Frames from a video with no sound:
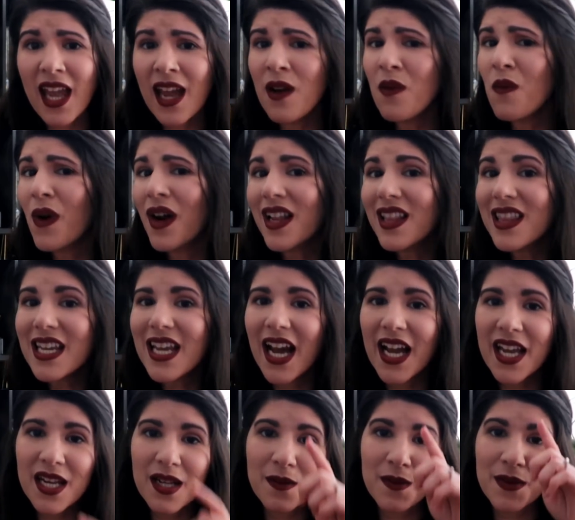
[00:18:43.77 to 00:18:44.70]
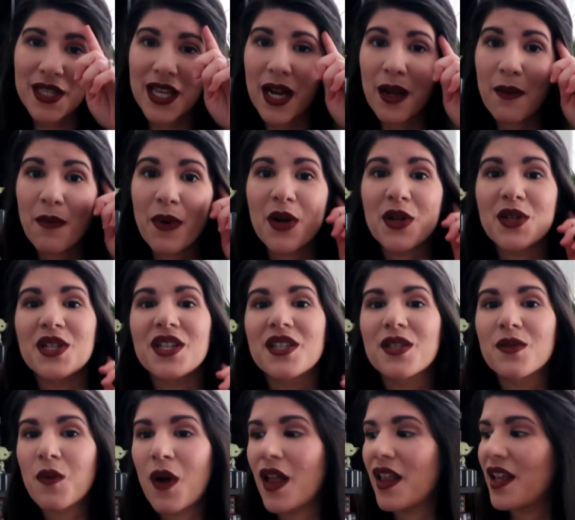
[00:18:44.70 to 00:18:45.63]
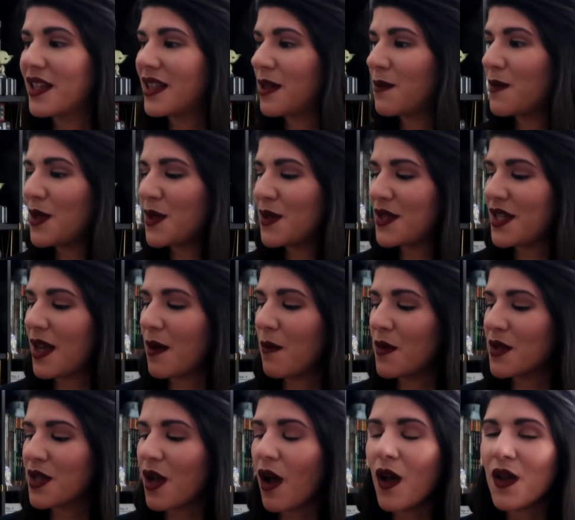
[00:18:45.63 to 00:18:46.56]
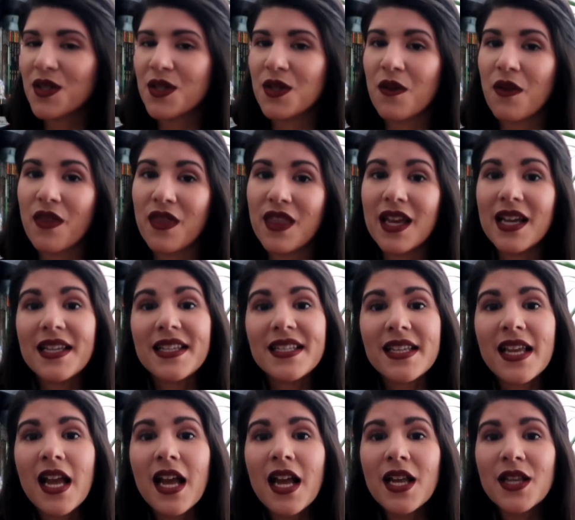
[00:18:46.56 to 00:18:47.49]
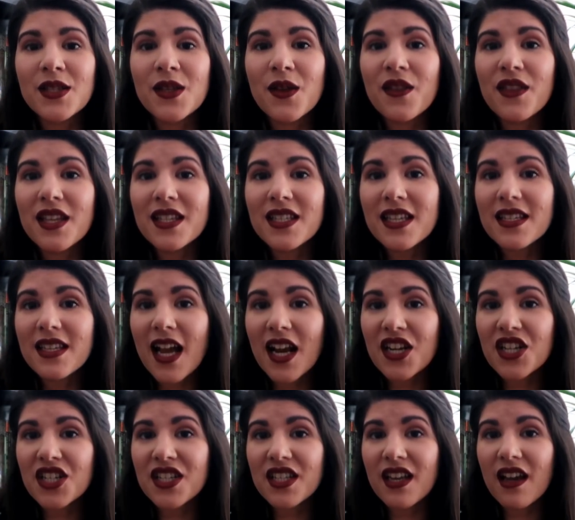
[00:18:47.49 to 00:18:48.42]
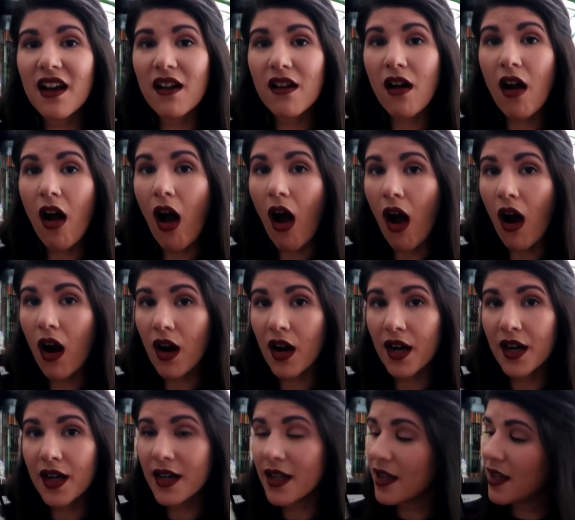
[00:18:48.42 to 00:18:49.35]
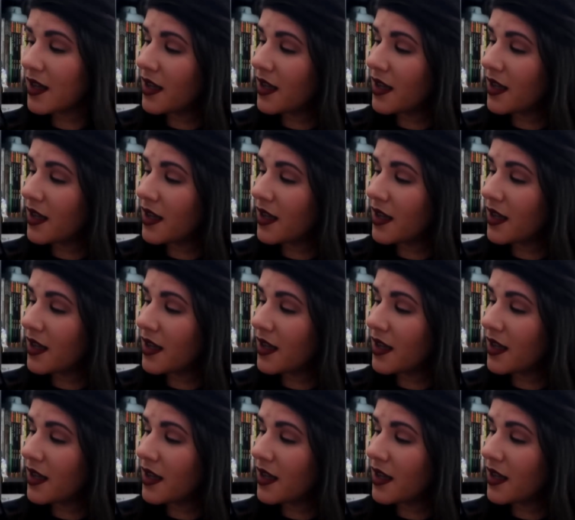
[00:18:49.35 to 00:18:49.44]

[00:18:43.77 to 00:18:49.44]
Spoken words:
And one of the items that I purchased while at the museum was also this. So this is actually a card.